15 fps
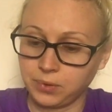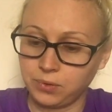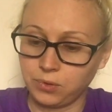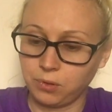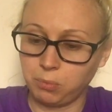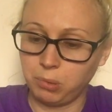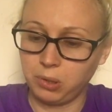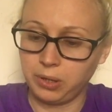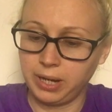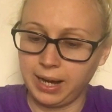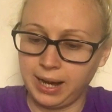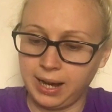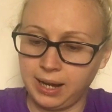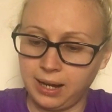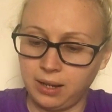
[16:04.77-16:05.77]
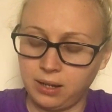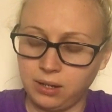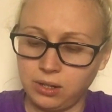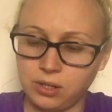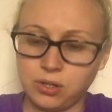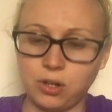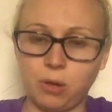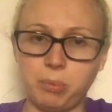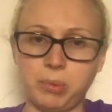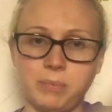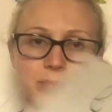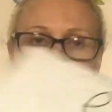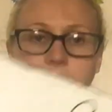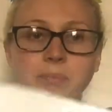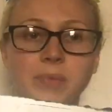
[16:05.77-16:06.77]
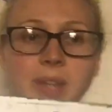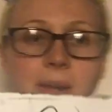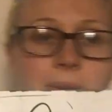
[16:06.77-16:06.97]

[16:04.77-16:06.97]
So I'll put an E at the top. There